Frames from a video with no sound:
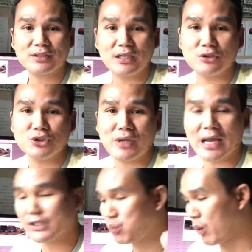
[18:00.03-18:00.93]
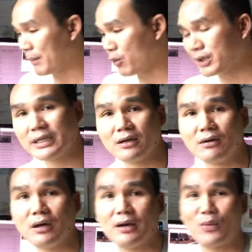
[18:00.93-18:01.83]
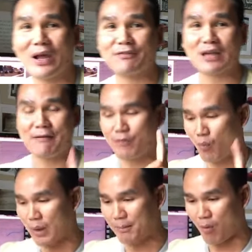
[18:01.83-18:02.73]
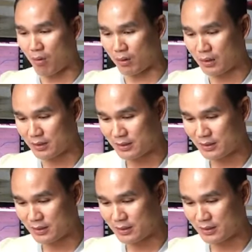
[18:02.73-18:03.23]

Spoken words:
deals, you guys? One more deal. We have time for one more.